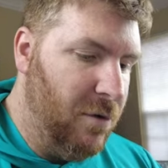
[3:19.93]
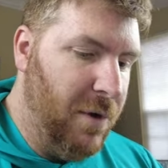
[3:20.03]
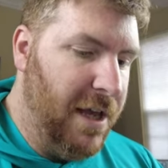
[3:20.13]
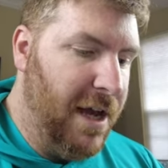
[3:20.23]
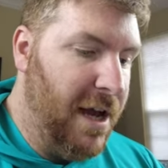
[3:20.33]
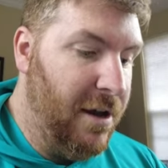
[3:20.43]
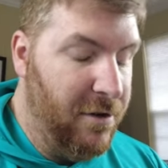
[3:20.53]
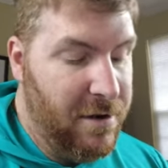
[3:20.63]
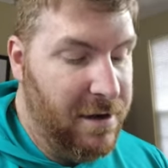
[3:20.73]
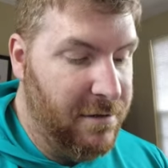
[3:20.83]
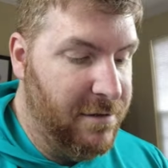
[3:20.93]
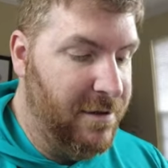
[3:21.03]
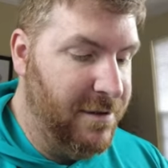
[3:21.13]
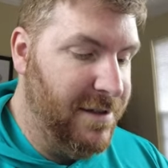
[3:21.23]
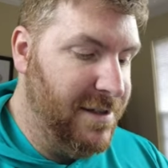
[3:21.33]
We got, all right,
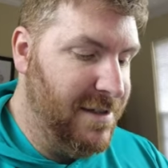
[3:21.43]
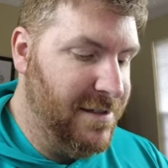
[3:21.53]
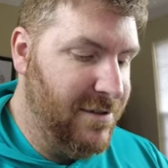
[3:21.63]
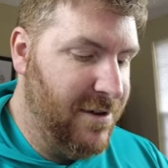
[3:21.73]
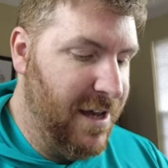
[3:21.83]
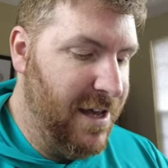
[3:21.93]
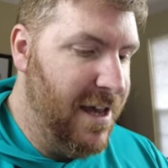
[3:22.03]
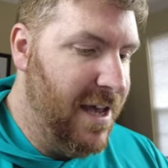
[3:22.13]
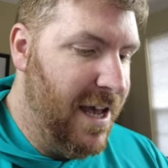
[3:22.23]
well, this is okay.